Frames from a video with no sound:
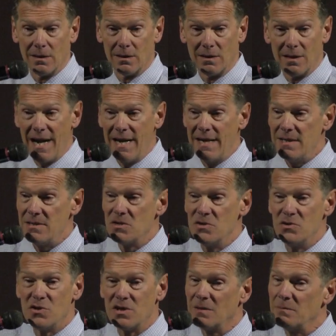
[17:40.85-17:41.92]
Ladies
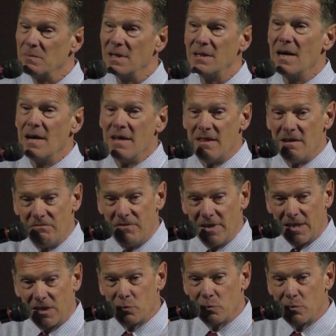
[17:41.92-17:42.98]
and gentlemen, the
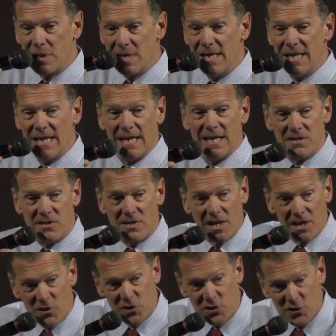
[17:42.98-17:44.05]
victory is
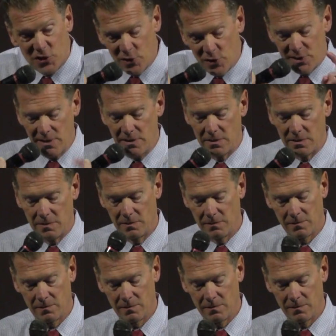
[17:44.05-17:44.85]
certain.